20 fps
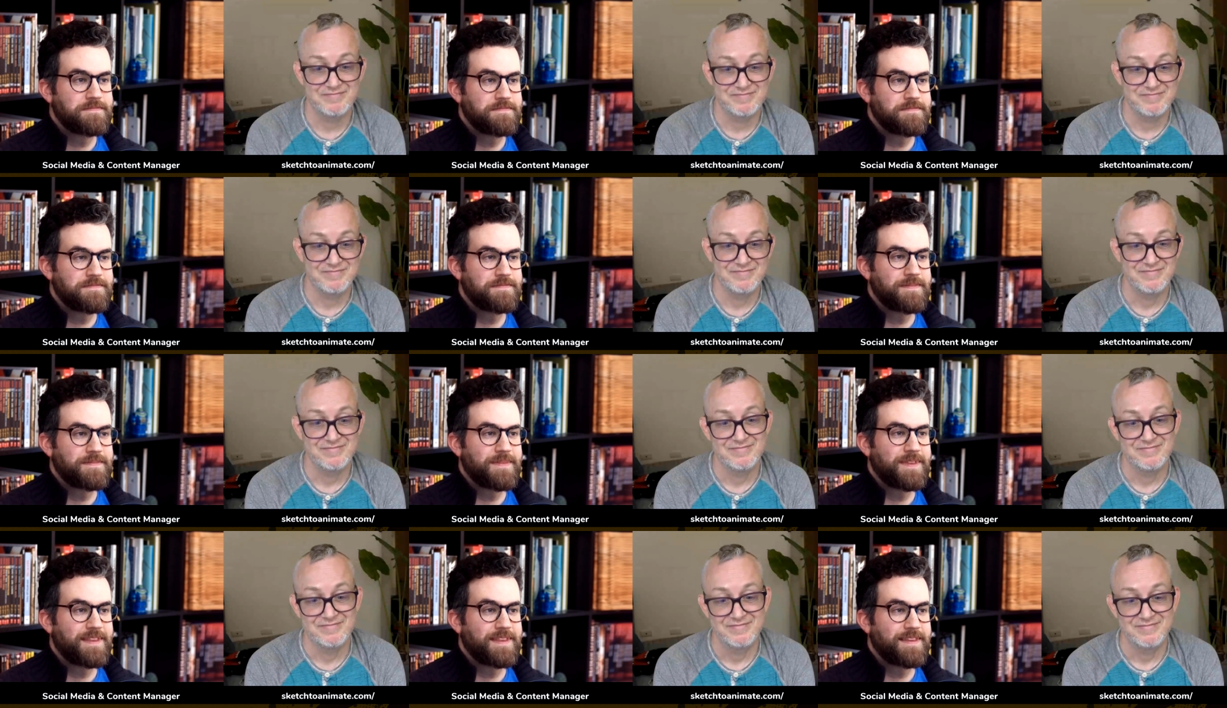
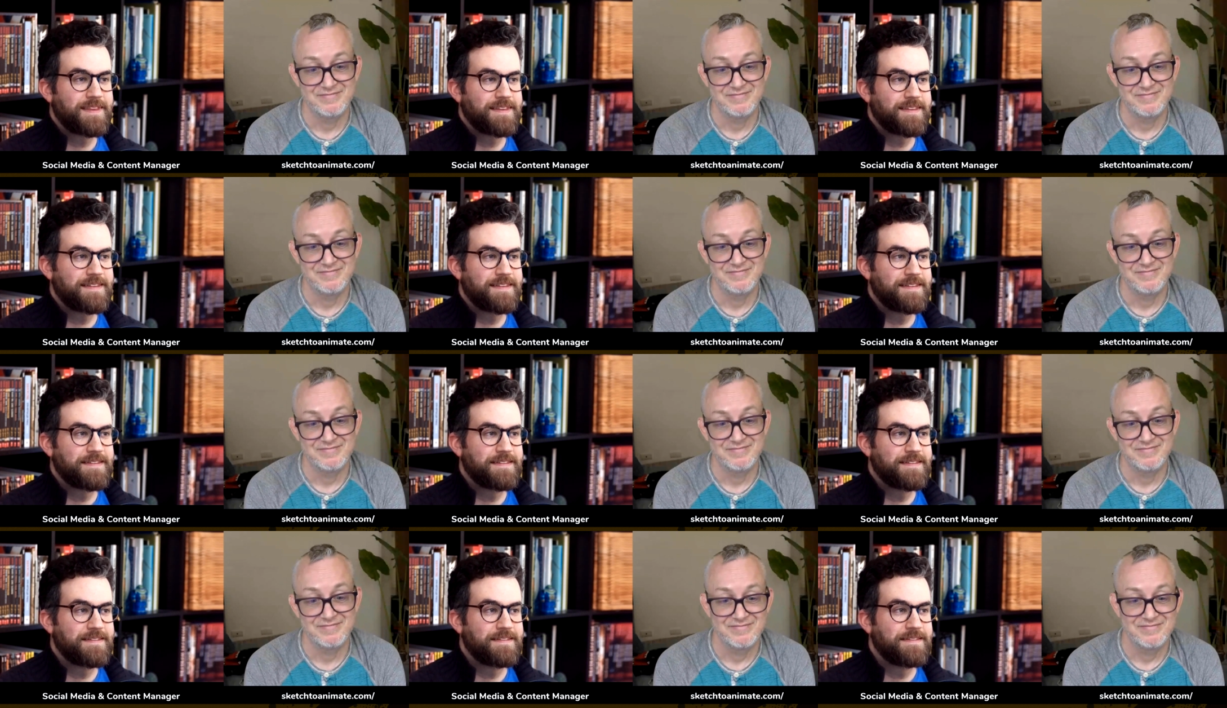
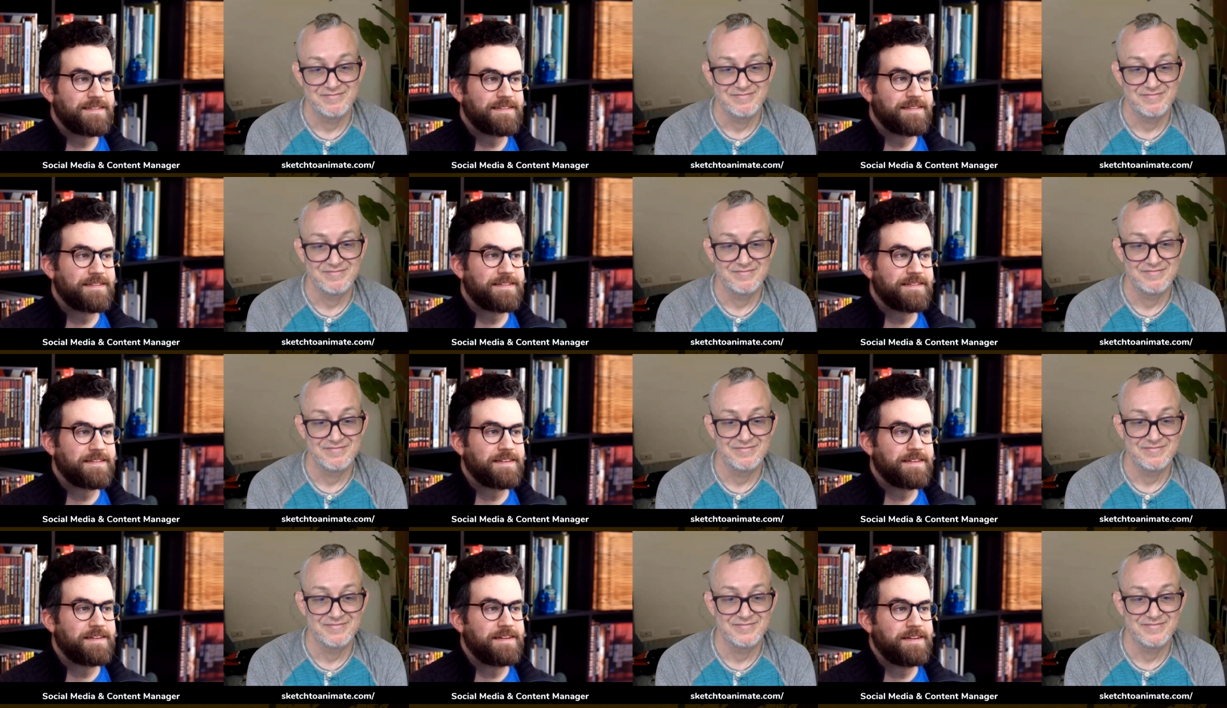Nothing is said.